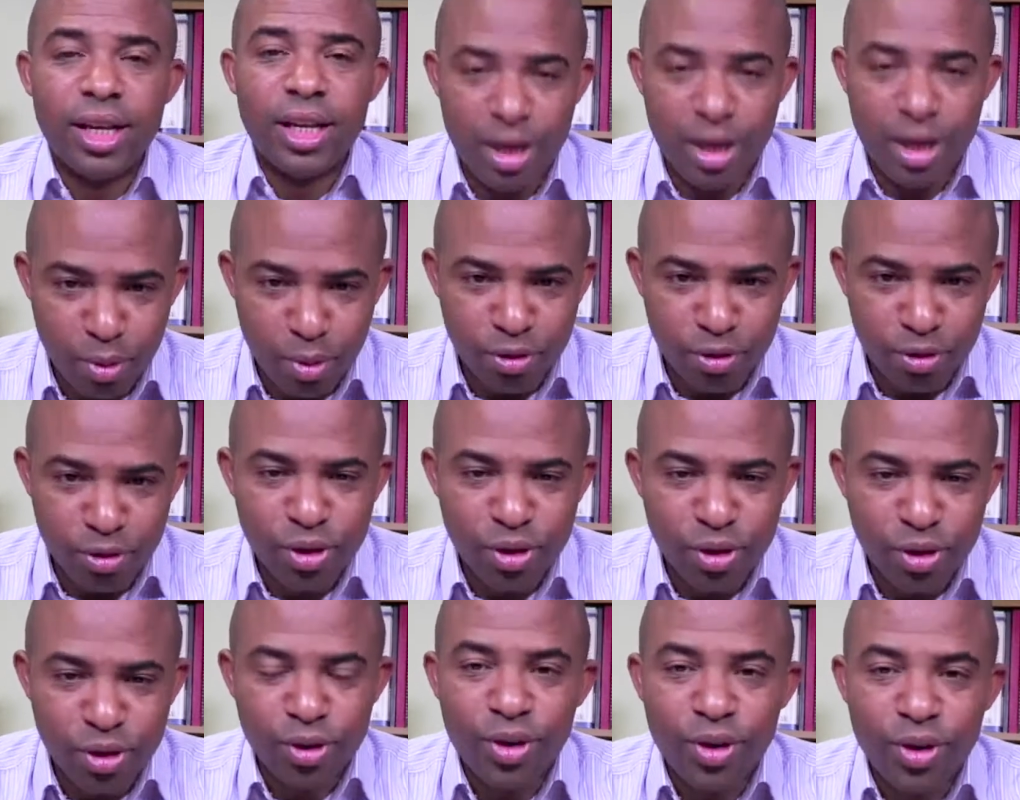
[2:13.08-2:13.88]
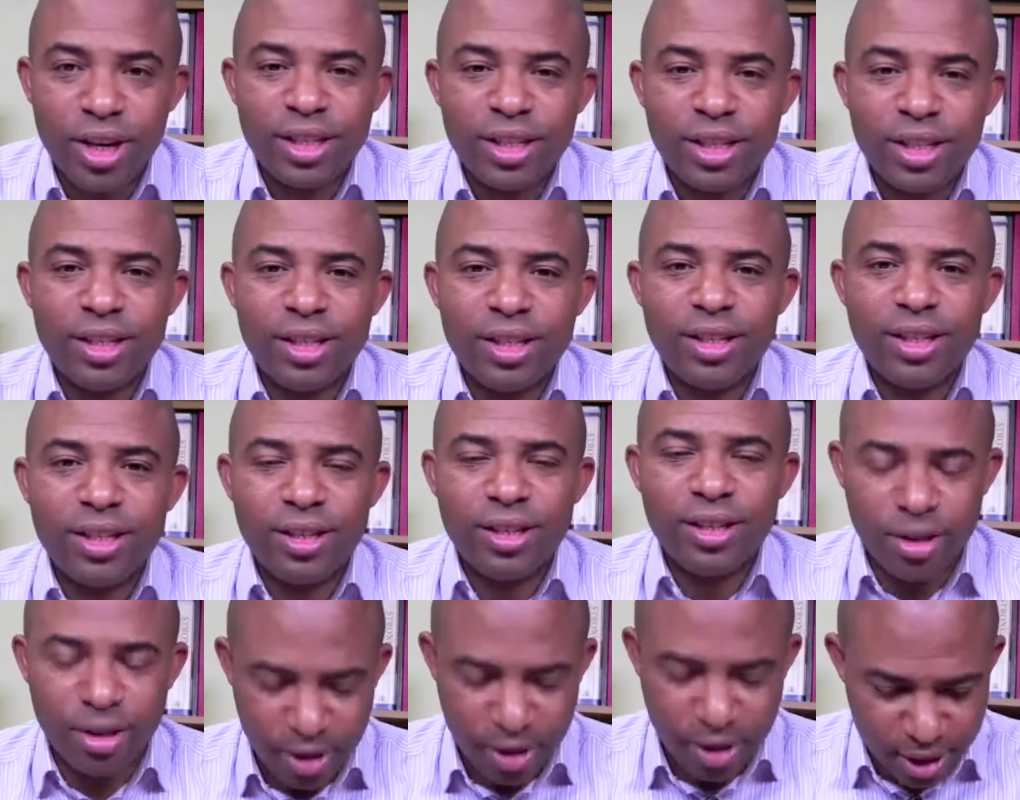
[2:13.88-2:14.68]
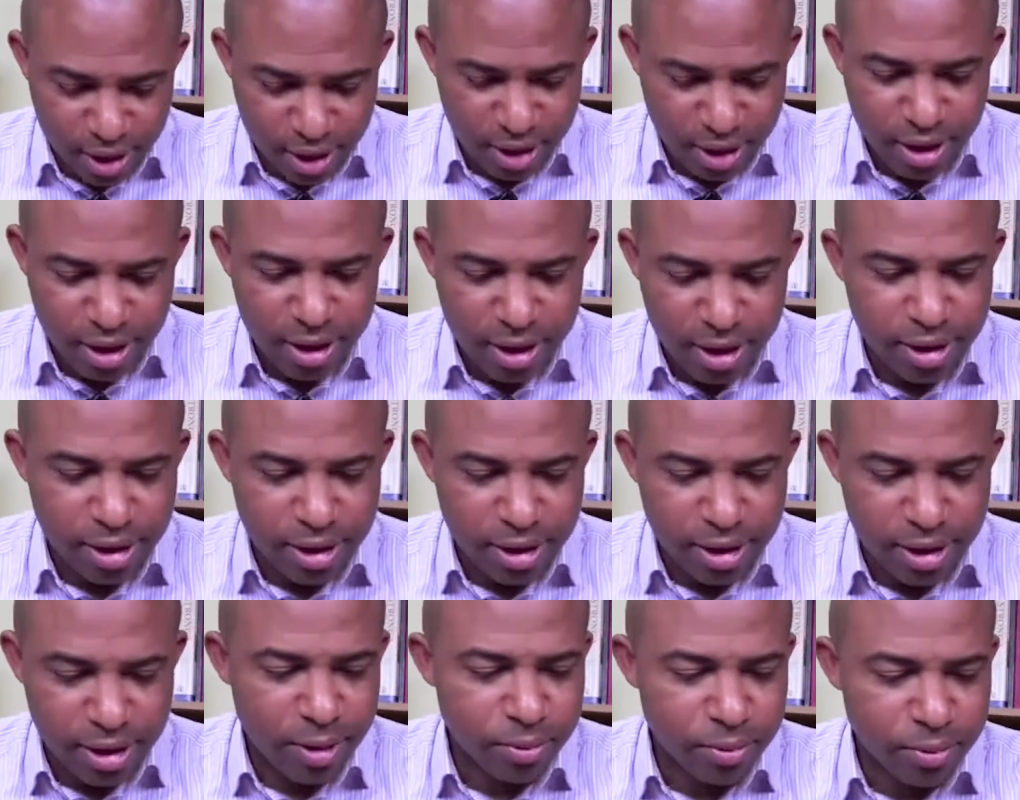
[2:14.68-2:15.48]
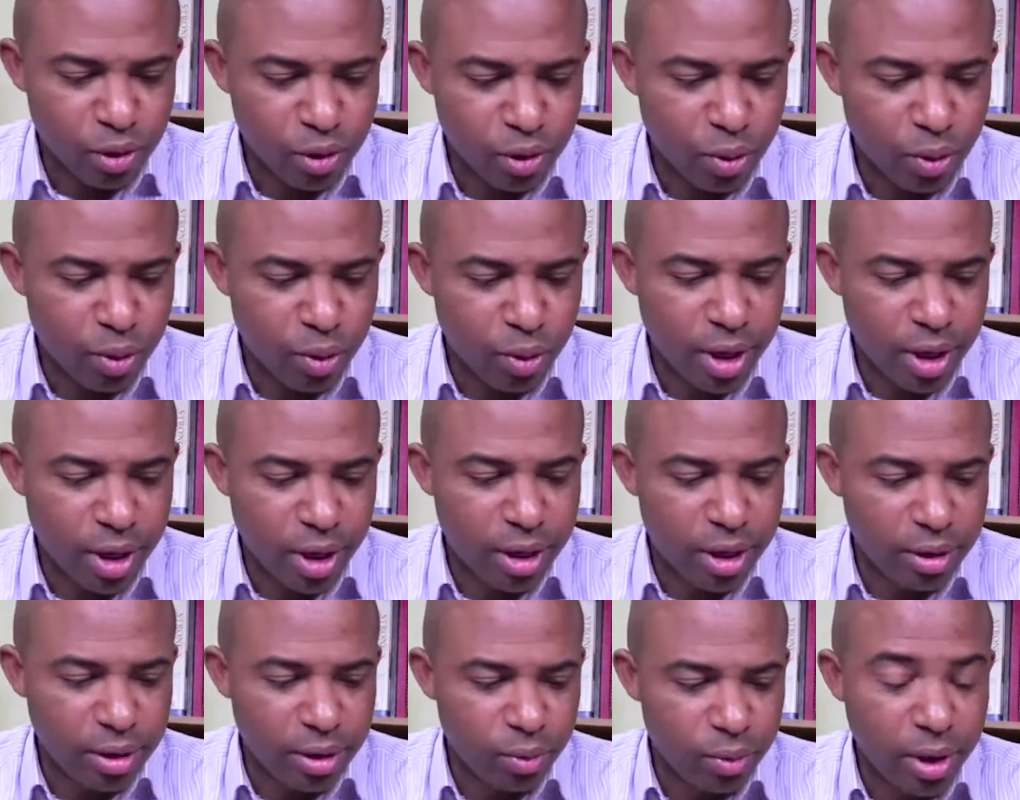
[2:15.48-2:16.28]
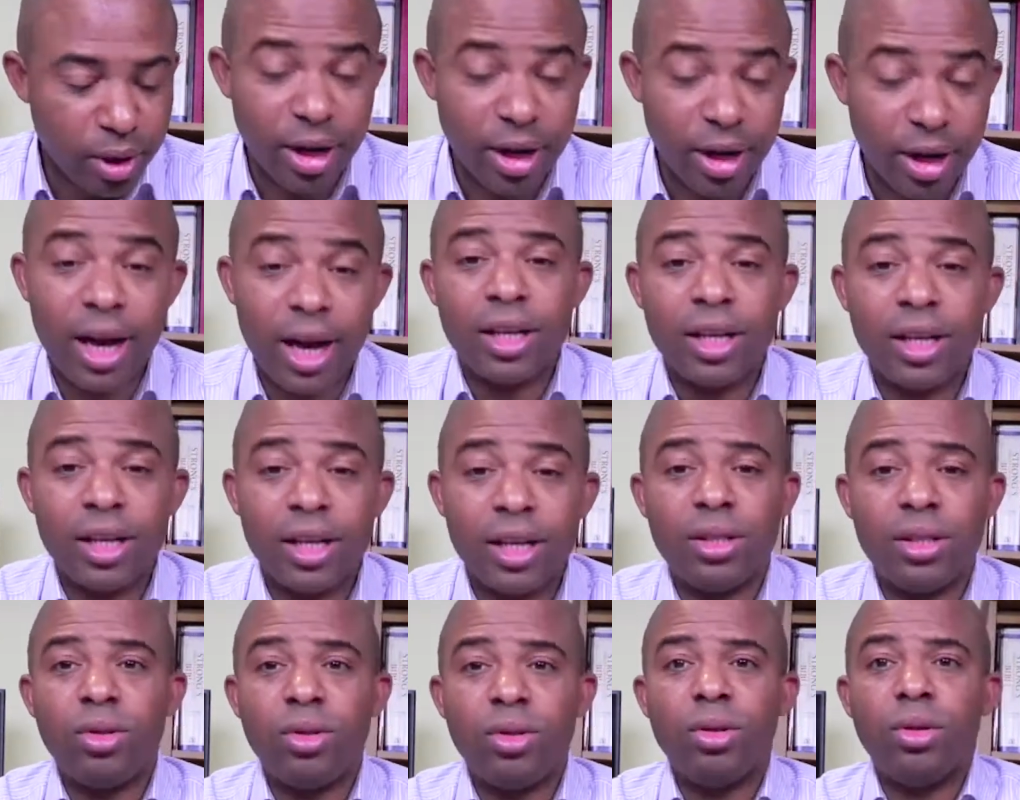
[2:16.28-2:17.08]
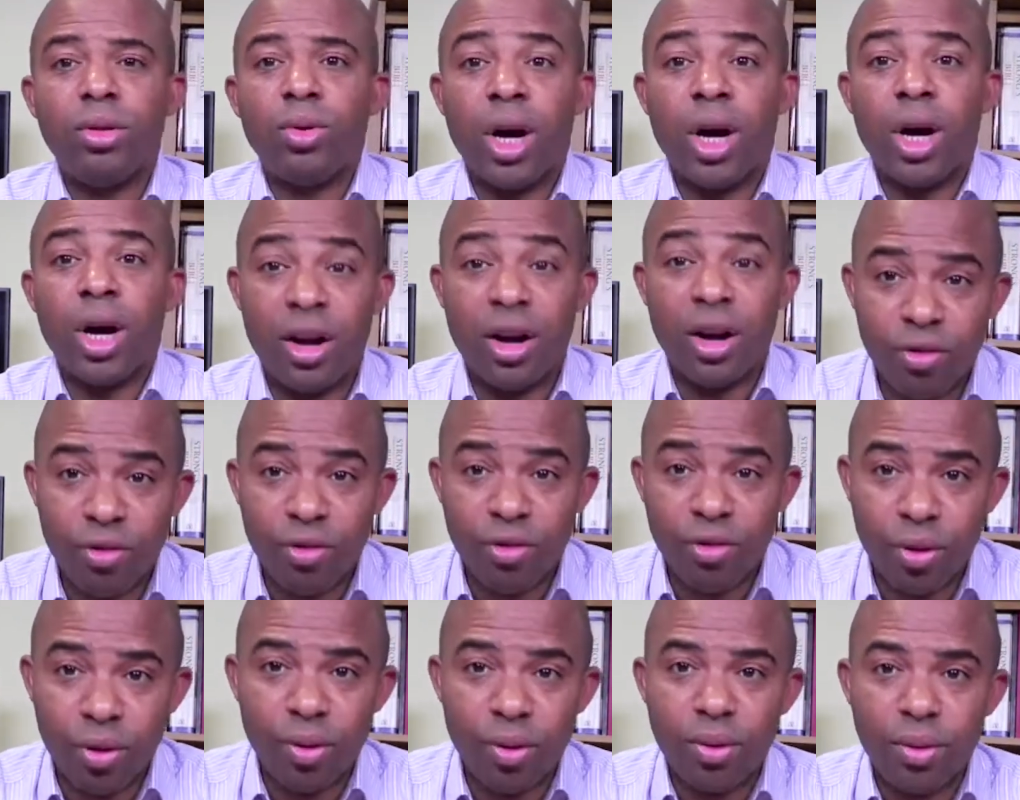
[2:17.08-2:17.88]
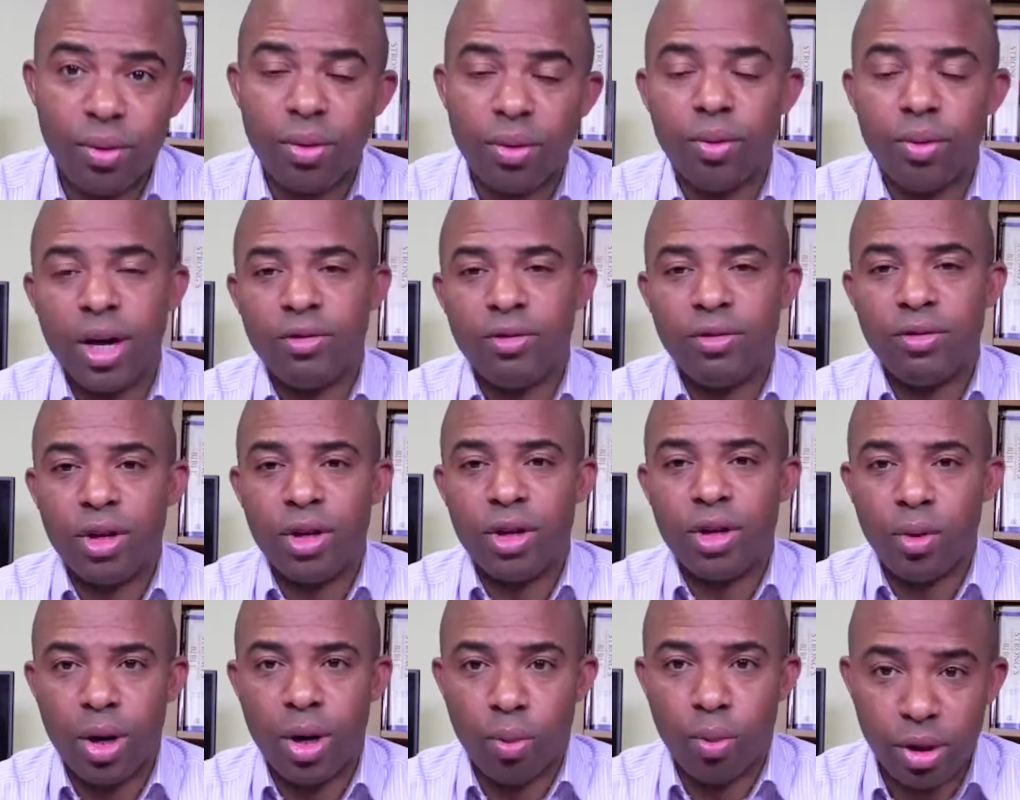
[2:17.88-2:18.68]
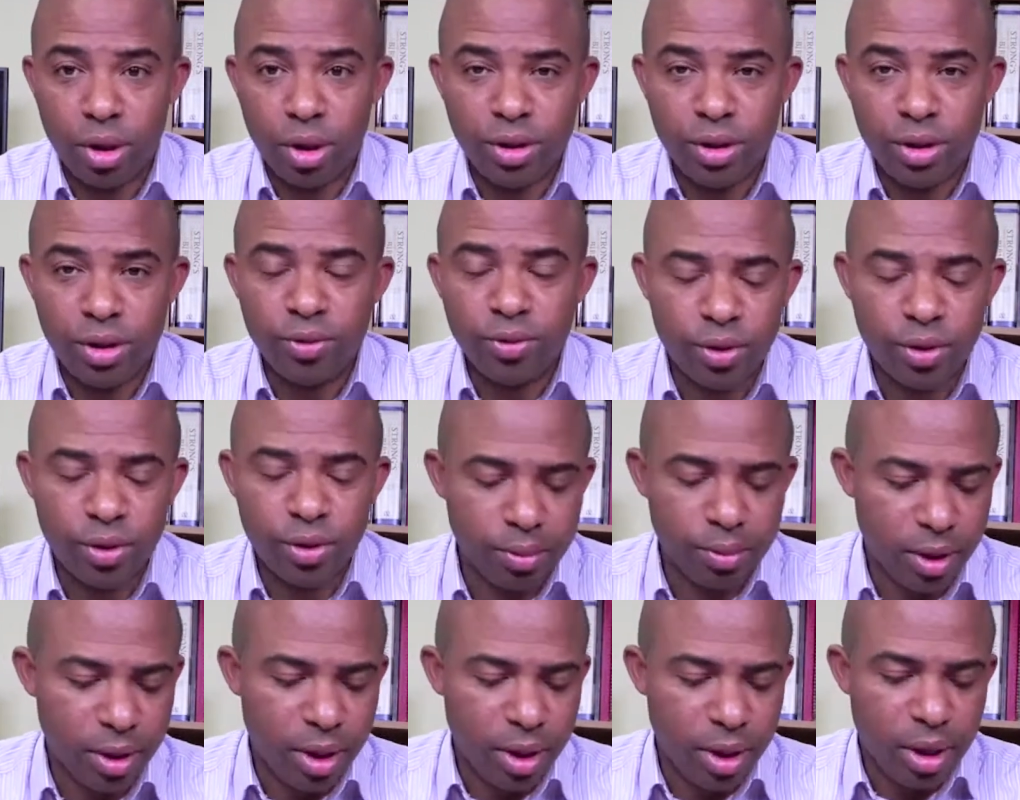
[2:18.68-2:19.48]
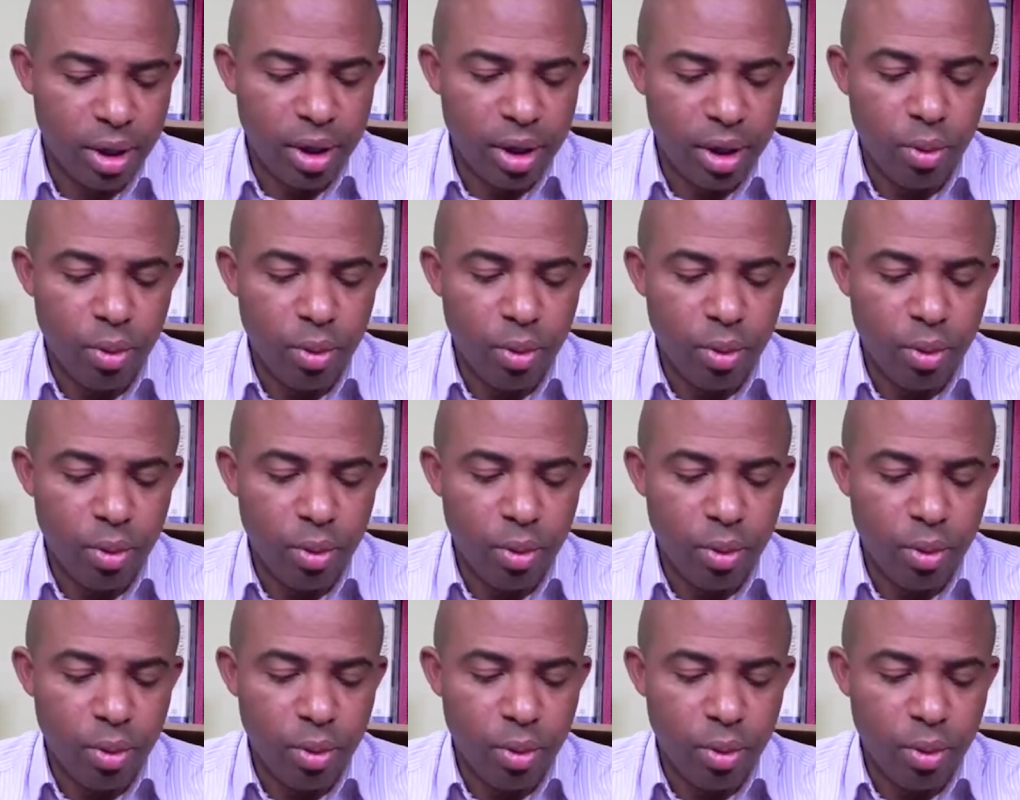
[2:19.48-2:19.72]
in the name of Jesus Christ. Okay, and um, so we are we're glad to have you wherever you are watching from.